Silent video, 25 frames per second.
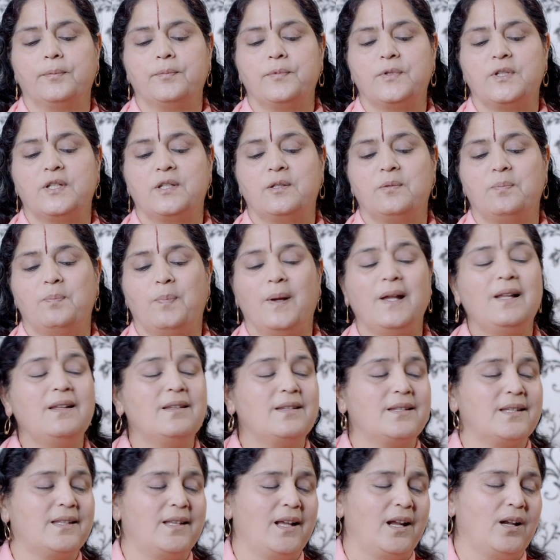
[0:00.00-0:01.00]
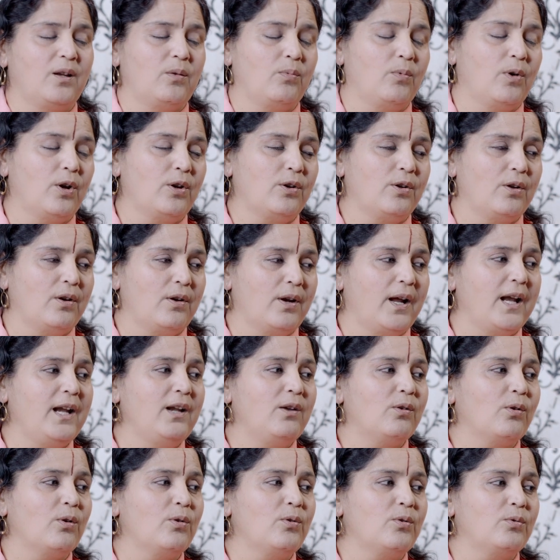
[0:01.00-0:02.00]
spills that water
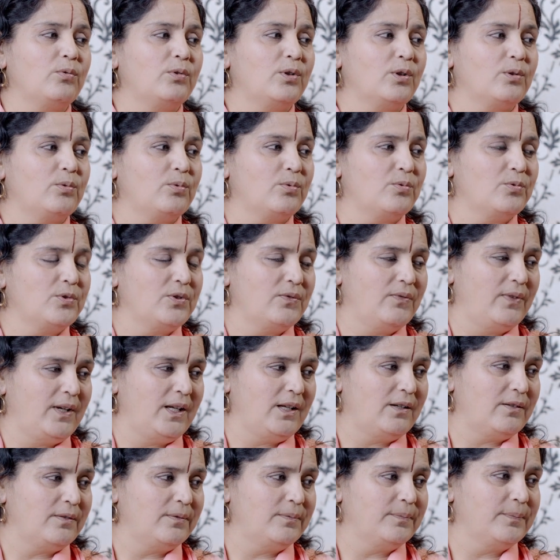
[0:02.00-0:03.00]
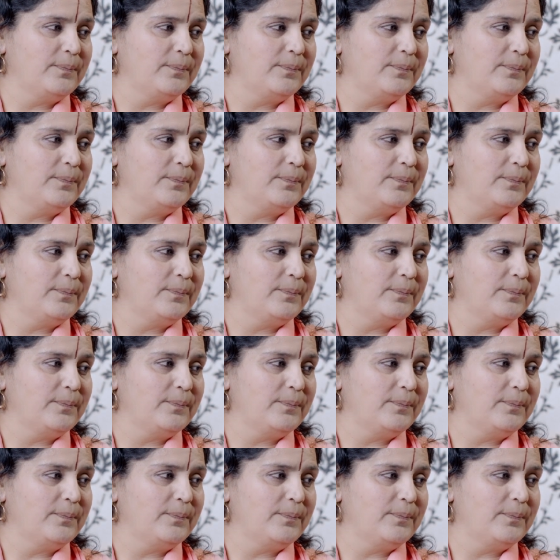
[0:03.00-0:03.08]
right onto the guru's feet.